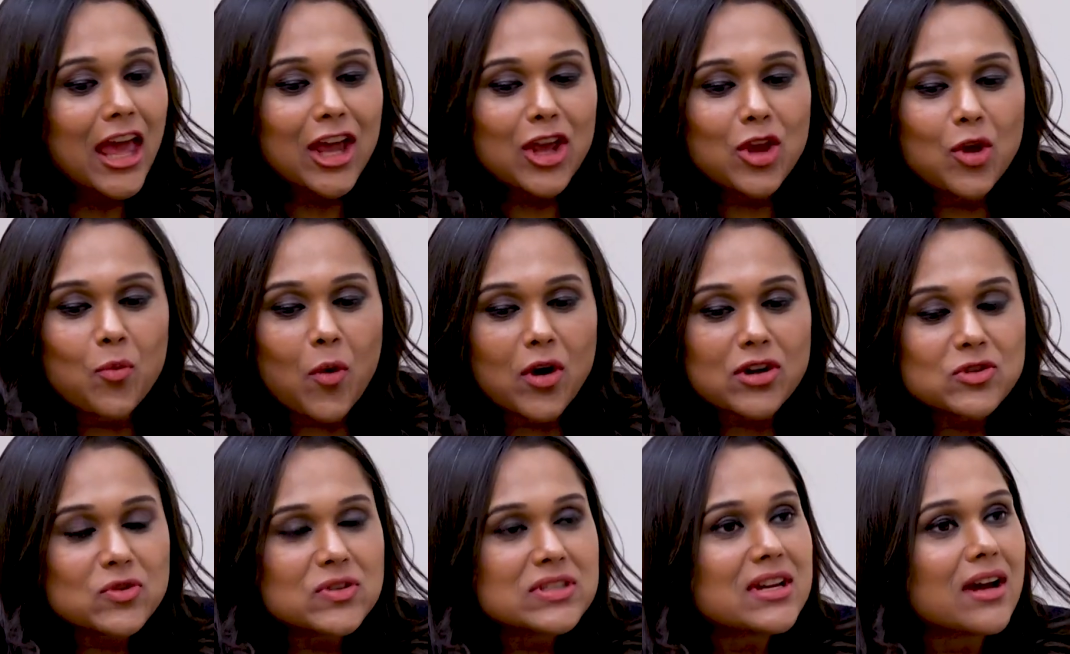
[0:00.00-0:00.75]
You
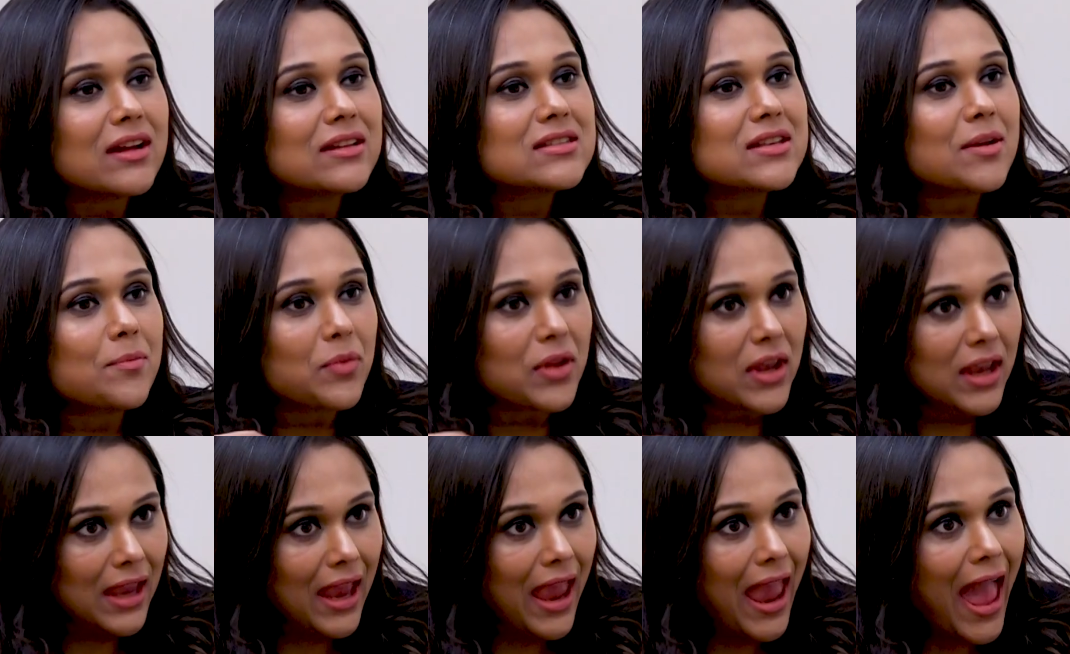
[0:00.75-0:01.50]
want to start
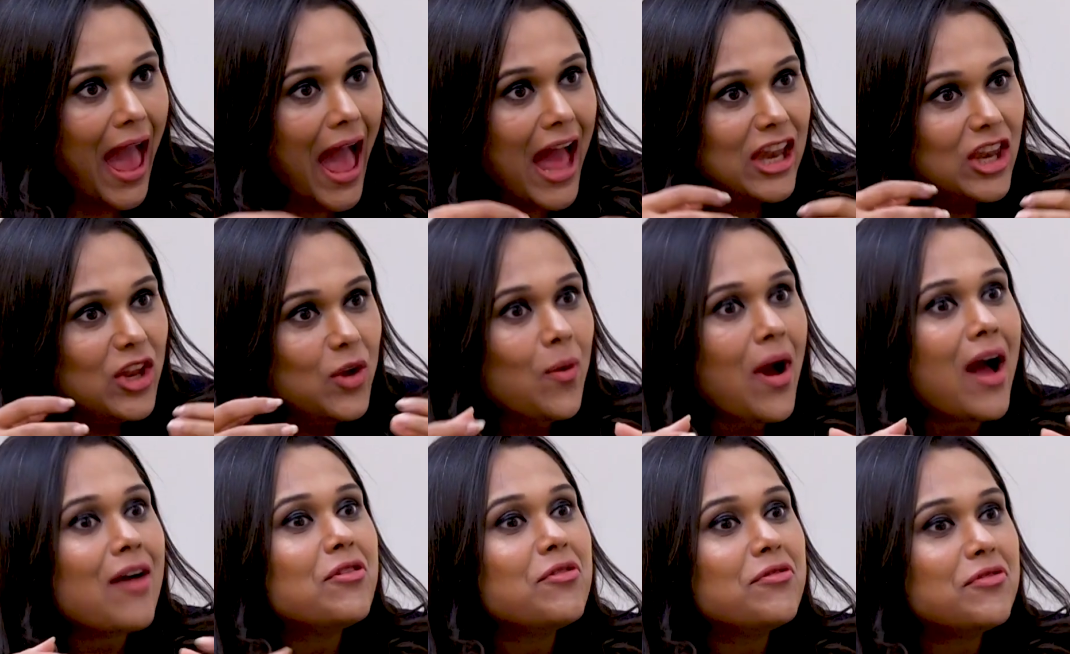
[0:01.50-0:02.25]
something and you
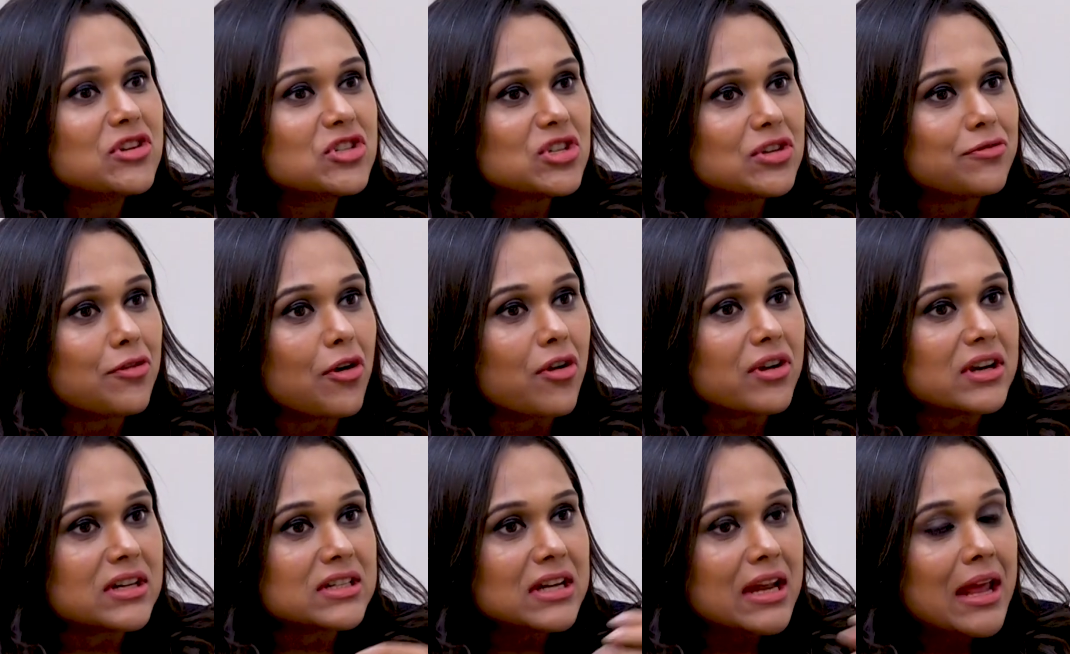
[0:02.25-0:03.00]
have a vision for
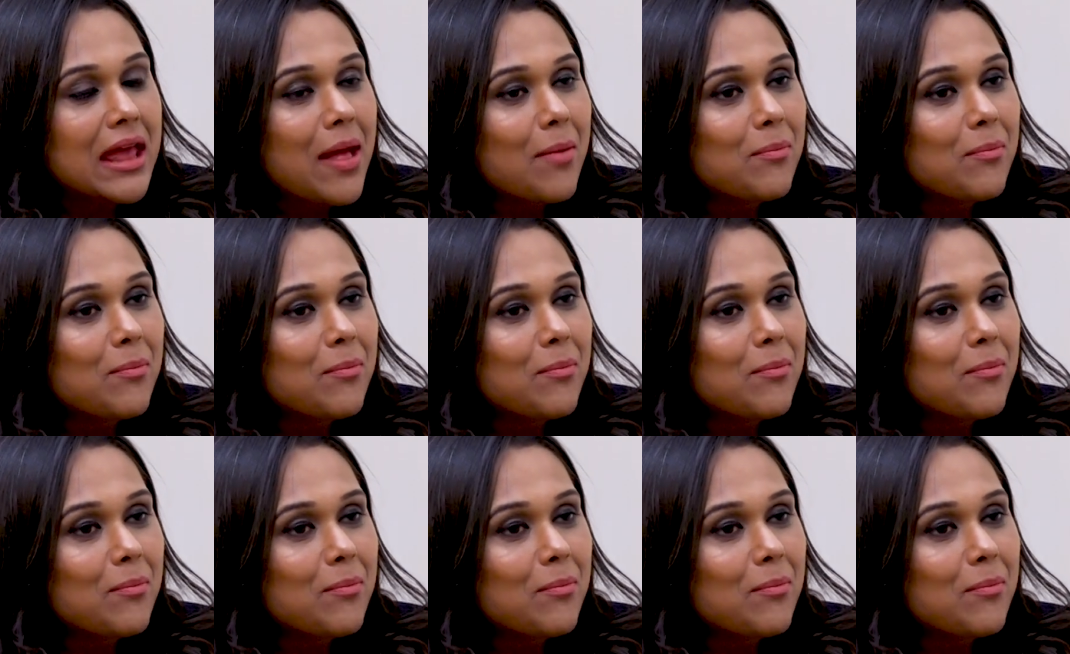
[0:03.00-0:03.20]
it.